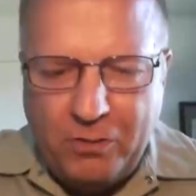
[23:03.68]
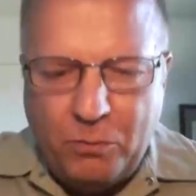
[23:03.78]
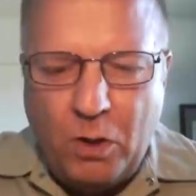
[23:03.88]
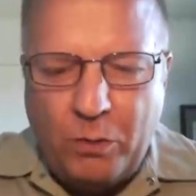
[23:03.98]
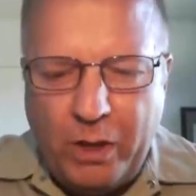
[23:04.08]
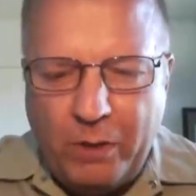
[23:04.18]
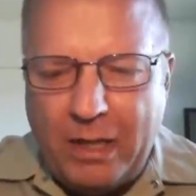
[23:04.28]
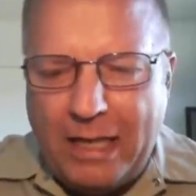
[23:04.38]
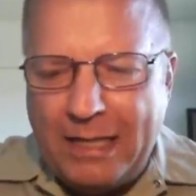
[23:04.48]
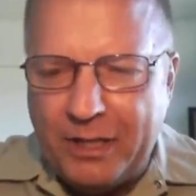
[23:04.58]
unsure of what we
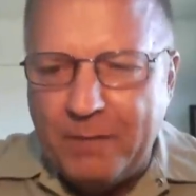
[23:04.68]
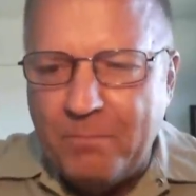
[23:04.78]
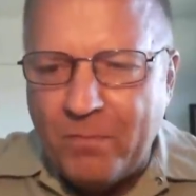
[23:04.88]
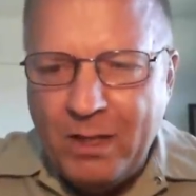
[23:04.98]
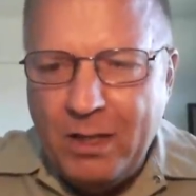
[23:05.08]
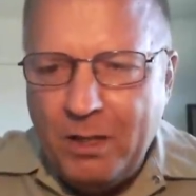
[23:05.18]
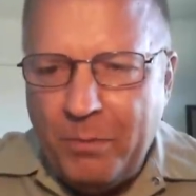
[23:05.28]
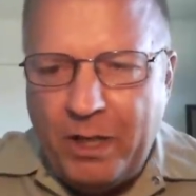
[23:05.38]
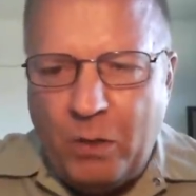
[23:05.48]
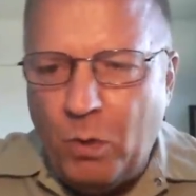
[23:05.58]
were asking
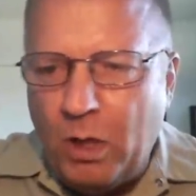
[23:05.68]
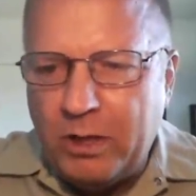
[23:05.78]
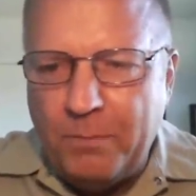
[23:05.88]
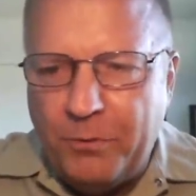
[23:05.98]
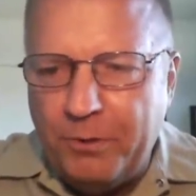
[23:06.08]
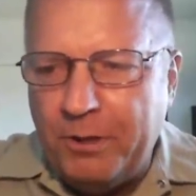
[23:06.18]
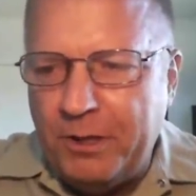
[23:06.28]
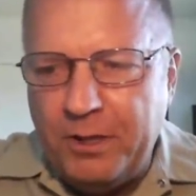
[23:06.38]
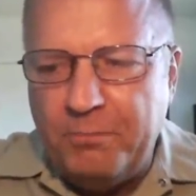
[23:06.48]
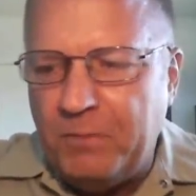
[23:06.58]
but I walked them
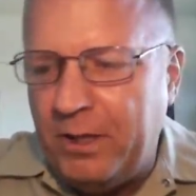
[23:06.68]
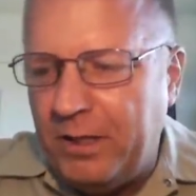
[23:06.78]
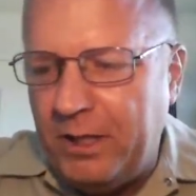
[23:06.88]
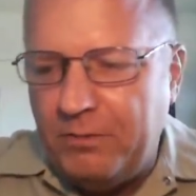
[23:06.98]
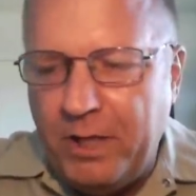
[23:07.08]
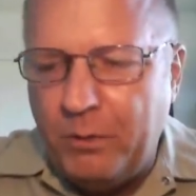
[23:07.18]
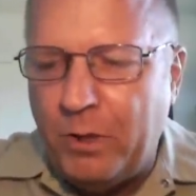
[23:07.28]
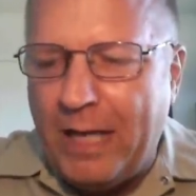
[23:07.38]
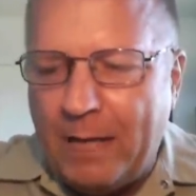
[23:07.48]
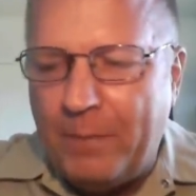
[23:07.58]
through it, and, and they, they
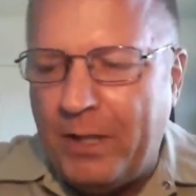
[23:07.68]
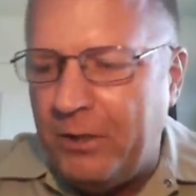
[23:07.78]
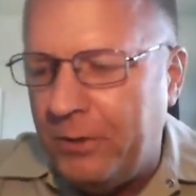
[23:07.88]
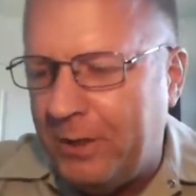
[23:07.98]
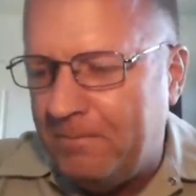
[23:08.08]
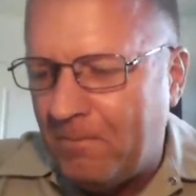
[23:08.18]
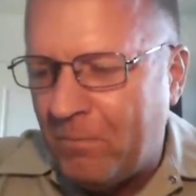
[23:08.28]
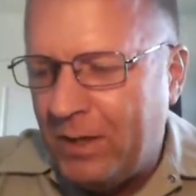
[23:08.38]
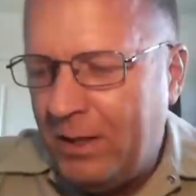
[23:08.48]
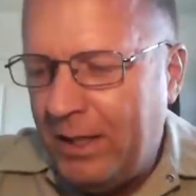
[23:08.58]
were happy to do it.
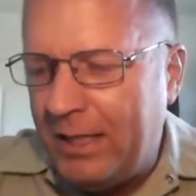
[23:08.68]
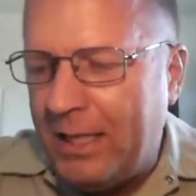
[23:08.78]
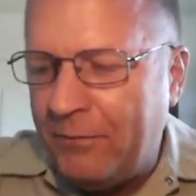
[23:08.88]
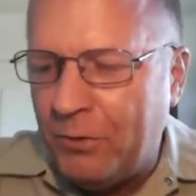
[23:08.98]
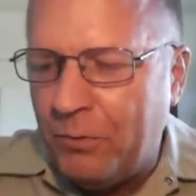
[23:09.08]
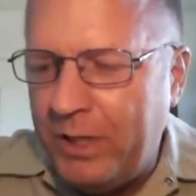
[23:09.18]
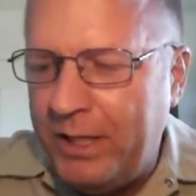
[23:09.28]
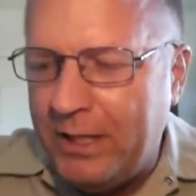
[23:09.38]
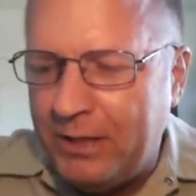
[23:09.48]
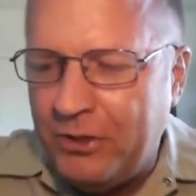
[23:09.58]
And after
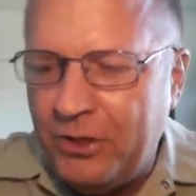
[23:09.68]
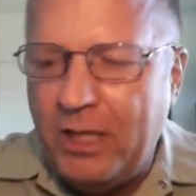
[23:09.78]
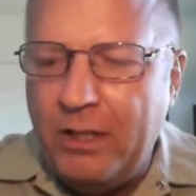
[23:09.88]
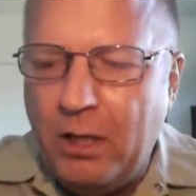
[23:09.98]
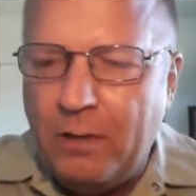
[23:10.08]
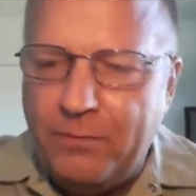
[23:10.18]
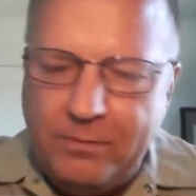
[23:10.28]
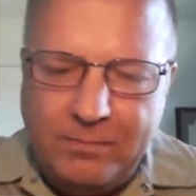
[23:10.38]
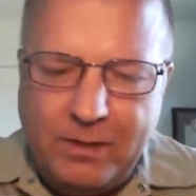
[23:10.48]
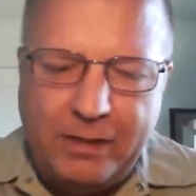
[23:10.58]
we uh, signed
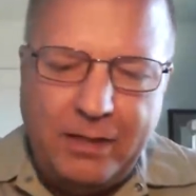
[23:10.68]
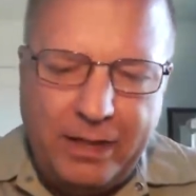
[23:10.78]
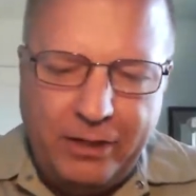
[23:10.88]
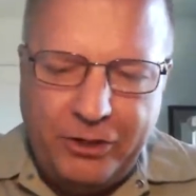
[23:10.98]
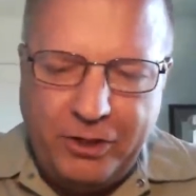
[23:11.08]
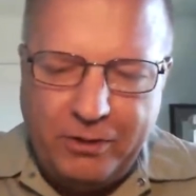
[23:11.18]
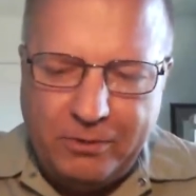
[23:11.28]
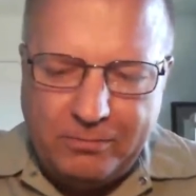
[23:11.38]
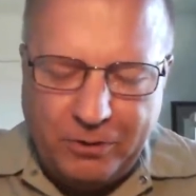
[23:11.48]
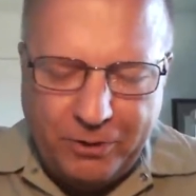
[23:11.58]
off, I, I
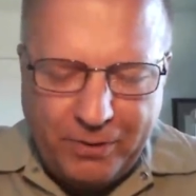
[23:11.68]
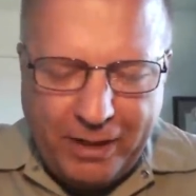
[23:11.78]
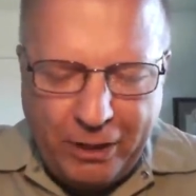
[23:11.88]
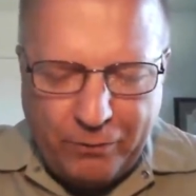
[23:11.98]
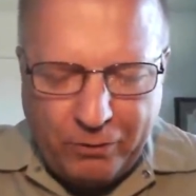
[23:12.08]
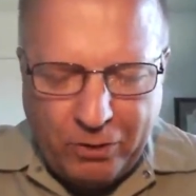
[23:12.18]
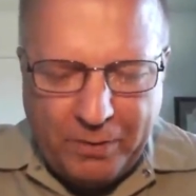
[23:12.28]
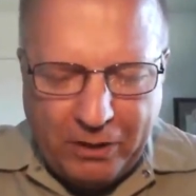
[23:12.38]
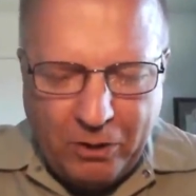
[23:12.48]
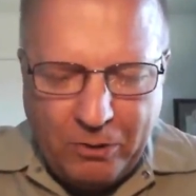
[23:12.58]
listened on, on, the radio for a
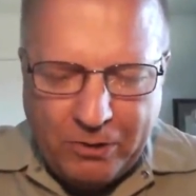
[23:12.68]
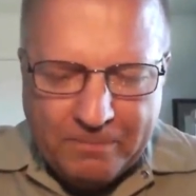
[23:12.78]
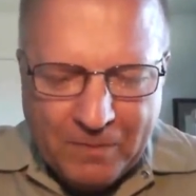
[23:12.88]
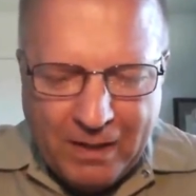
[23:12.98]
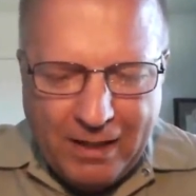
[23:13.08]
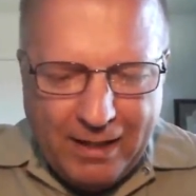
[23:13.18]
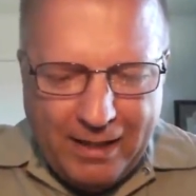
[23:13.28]
little bit longer,